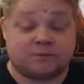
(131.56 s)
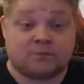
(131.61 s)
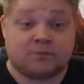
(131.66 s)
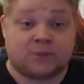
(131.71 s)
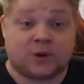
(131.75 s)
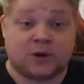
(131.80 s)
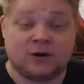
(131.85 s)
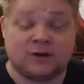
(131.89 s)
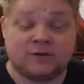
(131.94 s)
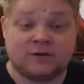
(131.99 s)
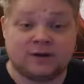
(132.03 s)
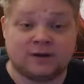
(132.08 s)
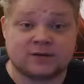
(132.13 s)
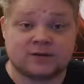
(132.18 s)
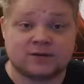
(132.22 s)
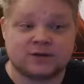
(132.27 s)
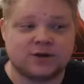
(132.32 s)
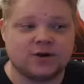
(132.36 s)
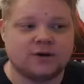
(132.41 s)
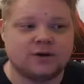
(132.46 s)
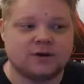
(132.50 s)
perfect,
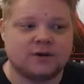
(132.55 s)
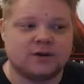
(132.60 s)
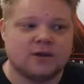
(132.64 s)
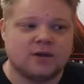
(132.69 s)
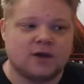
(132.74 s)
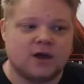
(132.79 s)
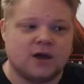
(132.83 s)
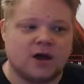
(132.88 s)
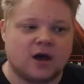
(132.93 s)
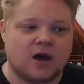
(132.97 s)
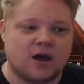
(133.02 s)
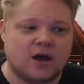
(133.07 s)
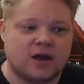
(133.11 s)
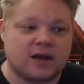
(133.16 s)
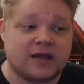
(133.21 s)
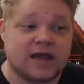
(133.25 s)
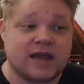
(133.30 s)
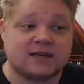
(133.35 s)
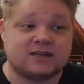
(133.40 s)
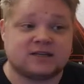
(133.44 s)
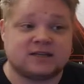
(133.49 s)
sure. Uh,
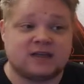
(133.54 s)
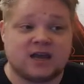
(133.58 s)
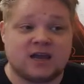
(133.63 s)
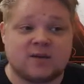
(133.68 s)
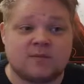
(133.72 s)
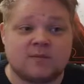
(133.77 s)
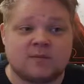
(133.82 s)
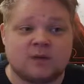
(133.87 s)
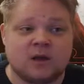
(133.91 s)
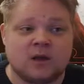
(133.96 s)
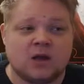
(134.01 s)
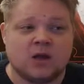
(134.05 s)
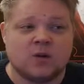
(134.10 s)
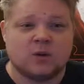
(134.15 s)
the S D M